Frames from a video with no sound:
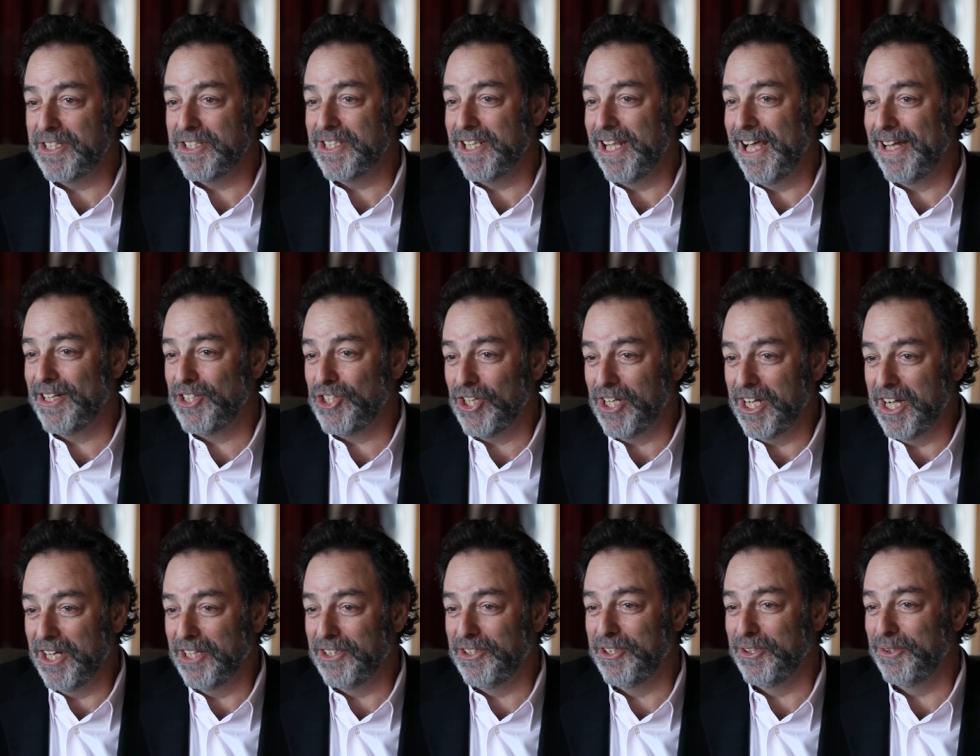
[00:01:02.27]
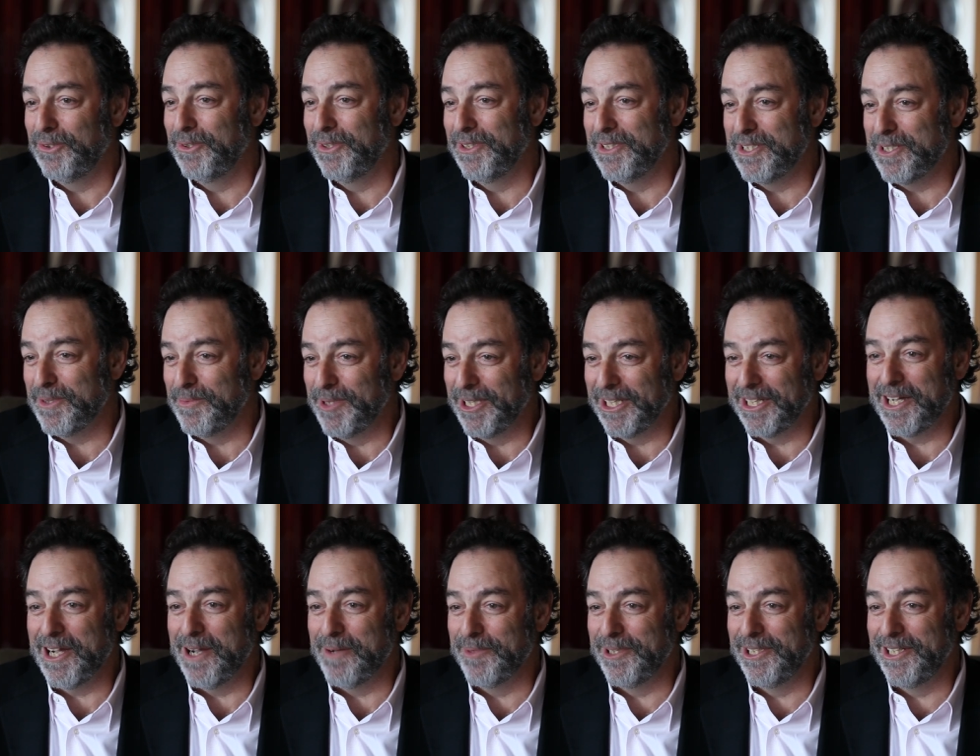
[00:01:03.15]
is latching onto and some of the
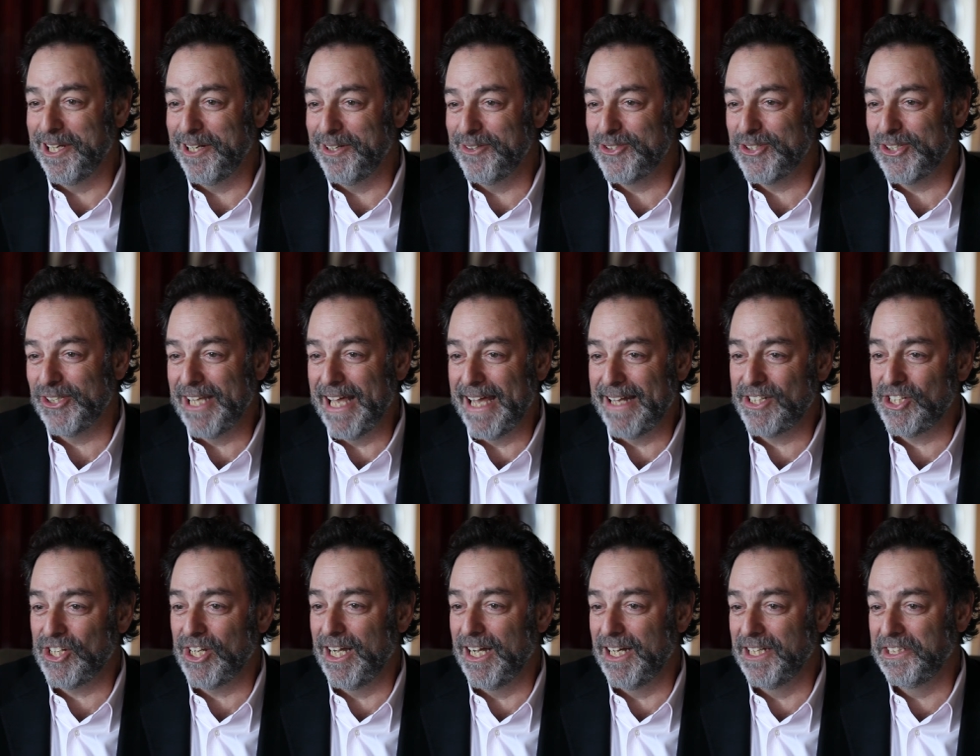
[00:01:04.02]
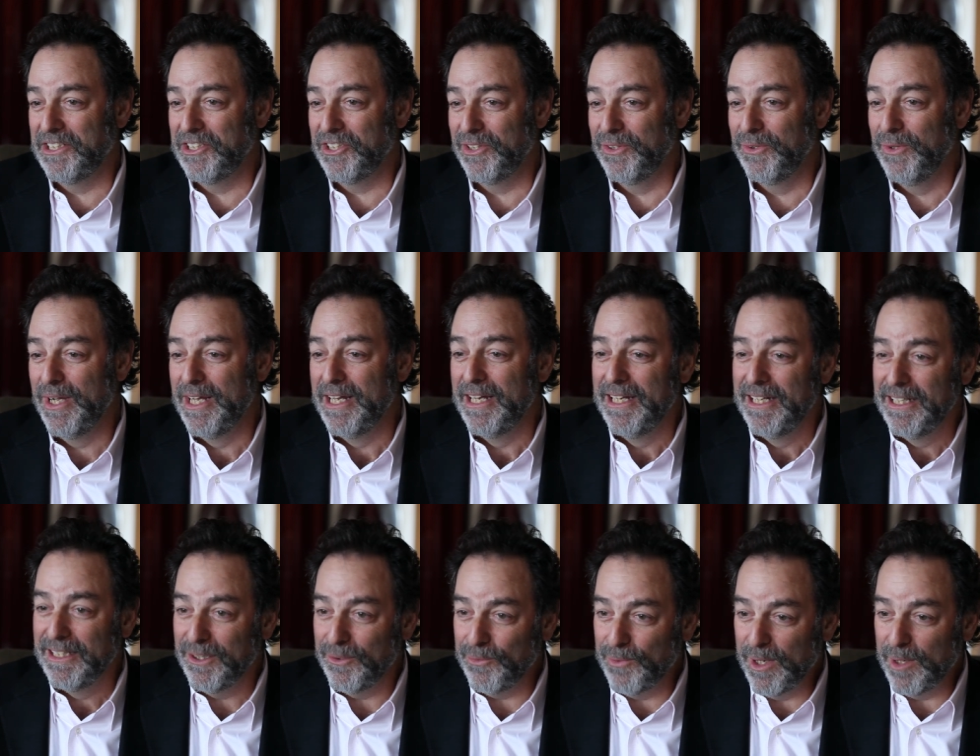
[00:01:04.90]
commentators are latching onto,
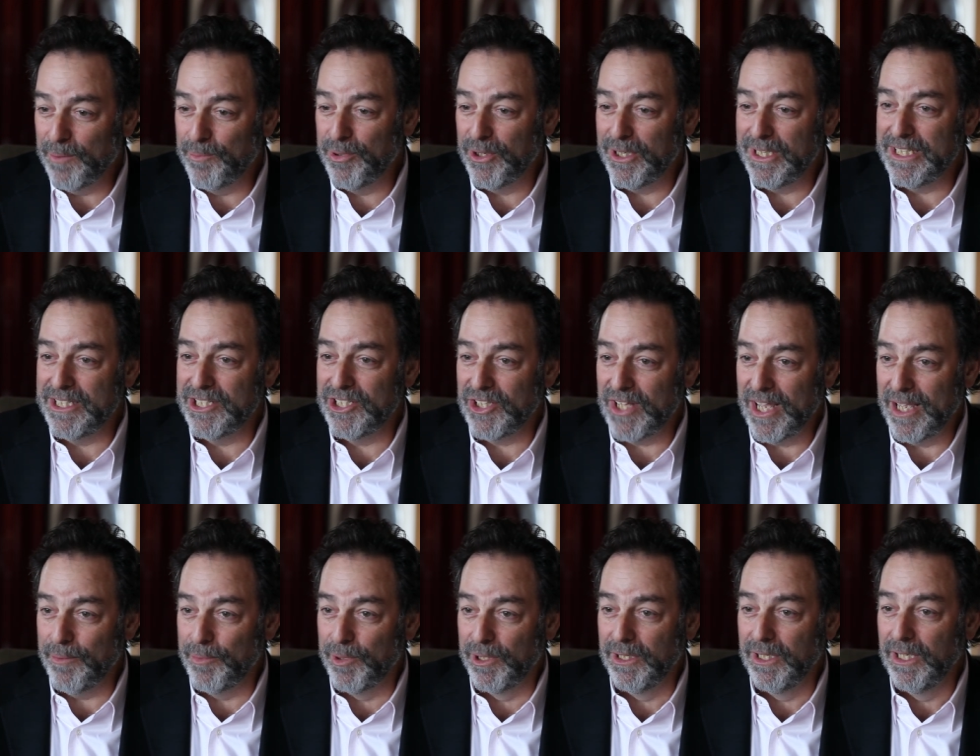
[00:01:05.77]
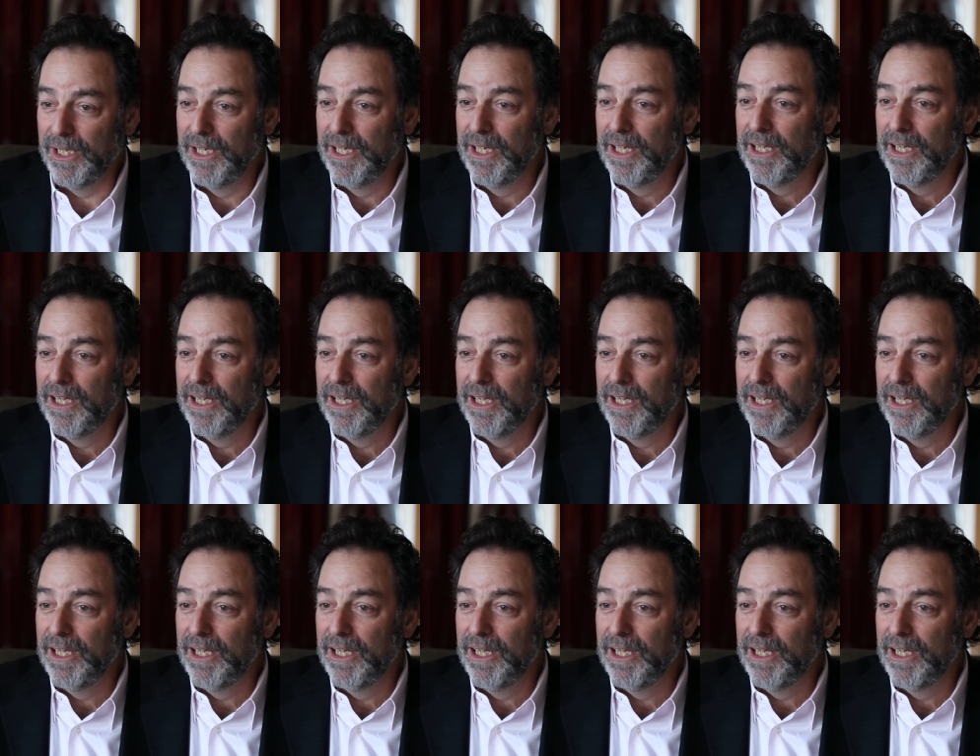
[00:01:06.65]
that we're pretty stable.